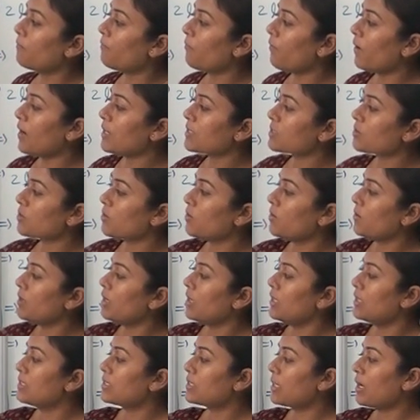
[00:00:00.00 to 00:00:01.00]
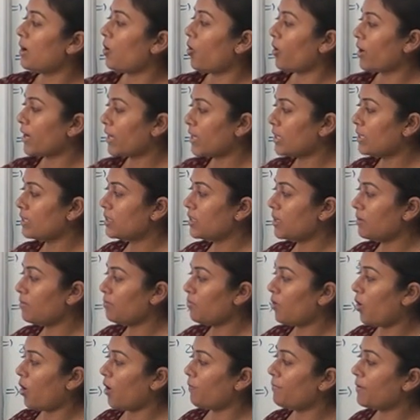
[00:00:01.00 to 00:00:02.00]
First rule is a
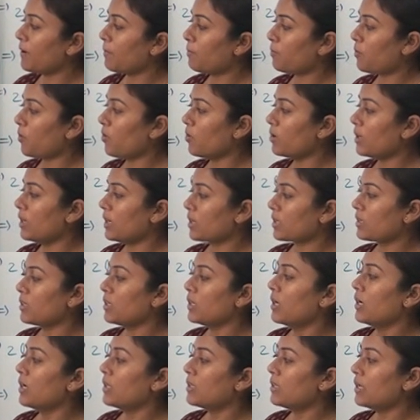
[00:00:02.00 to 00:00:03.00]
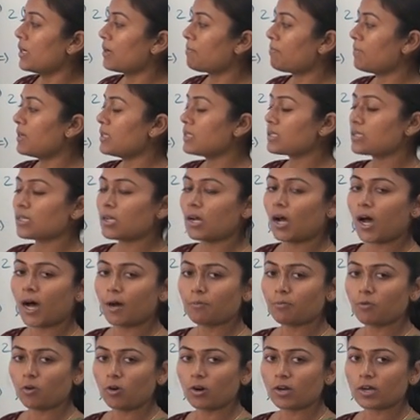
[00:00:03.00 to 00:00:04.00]
logarithm of a product. That means
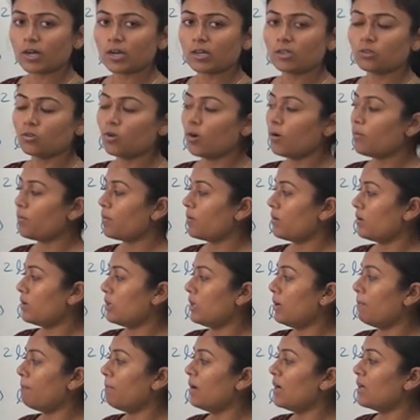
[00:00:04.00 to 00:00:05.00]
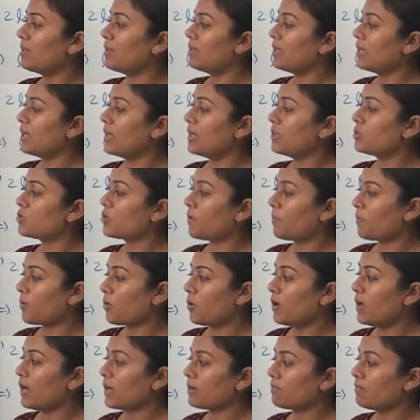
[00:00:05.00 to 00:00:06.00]
aapko agar do number diye hai jo
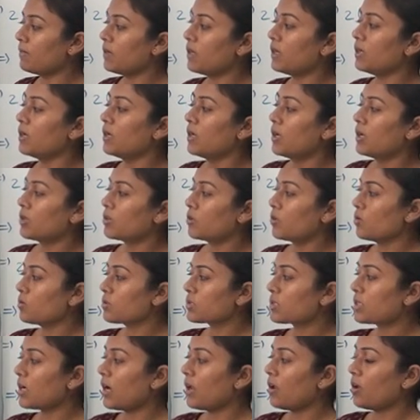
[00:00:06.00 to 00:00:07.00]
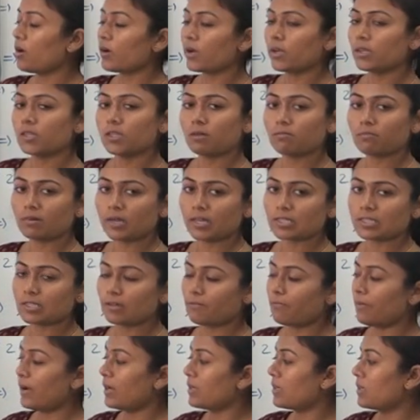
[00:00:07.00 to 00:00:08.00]
product mein, to uska logarithm
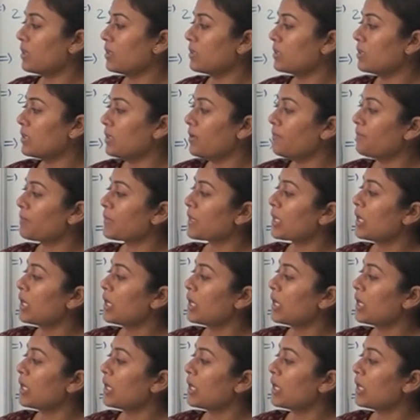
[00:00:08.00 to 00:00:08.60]
kaise find karte.